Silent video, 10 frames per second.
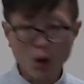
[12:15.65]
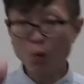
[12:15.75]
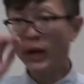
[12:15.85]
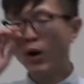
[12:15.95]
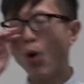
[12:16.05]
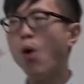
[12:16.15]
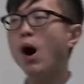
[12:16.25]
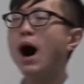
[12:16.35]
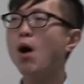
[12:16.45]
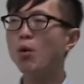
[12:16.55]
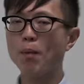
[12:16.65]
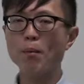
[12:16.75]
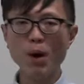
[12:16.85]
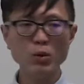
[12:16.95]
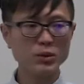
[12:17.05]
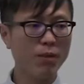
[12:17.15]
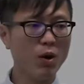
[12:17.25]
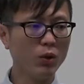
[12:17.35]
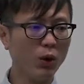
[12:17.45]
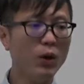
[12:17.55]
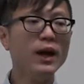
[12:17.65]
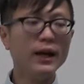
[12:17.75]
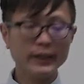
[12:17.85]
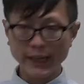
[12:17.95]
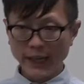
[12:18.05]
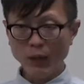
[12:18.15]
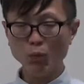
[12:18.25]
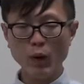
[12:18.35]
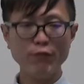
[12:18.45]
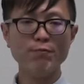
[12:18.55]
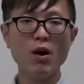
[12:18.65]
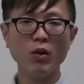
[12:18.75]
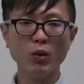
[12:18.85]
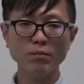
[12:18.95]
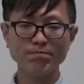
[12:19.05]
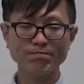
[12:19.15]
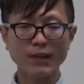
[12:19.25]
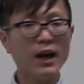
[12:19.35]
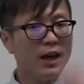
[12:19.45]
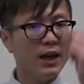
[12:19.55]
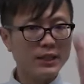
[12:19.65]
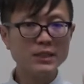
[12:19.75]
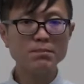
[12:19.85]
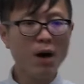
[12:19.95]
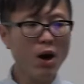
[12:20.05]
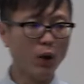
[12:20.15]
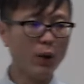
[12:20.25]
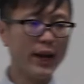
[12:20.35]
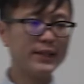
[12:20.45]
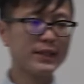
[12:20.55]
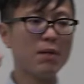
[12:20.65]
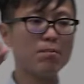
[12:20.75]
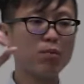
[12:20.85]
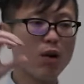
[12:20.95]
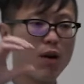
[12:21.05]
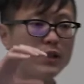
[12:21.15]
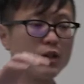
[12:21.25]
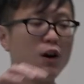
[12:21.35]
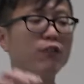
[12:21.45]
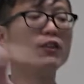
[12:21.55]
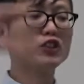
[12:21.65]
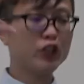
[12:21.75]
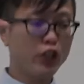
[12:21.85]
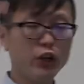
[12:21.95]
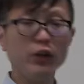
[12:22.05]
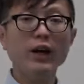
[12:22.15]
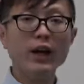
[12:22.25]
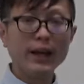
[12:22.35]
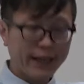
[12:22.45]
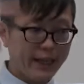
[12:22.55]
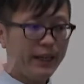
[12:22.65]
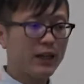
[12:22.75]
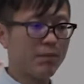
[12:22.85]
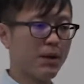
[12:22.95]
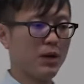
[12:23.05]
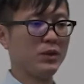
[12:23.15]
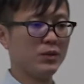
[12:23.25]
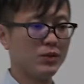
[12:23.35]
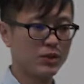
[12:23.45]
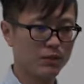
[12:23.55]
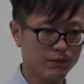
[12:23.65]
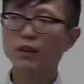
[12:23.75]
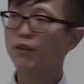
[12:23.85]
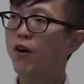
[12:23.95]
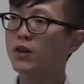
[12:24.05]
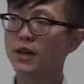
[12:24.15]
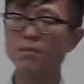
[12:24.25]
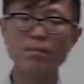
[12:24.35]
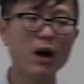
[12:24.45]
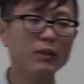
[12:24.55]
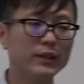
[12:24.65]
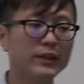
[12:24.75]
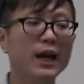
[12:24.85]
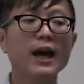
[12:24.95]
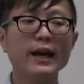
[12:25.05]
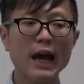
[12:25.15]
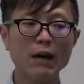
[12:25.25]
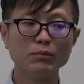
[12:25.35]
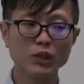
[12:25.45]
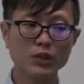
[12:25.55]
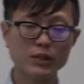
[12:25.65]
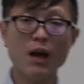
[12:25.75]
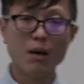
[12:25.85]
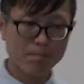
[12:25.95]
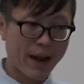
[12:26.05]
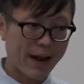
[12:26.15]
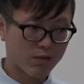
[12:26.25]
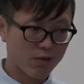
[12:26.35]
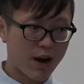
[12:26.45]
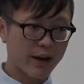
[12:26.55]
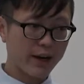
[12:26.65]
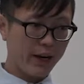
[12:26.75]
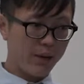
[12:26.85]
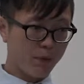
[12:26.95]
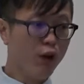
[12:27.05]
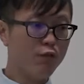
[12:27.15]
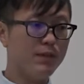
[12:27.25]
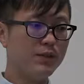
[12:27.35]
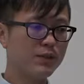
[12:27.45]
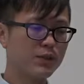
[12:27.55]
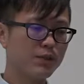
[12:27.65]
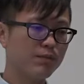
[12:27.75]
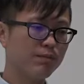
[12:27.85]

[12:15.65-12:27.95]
We call our proposed model the heat wave model. This model is comprised of two key components. The first component captures background improvements.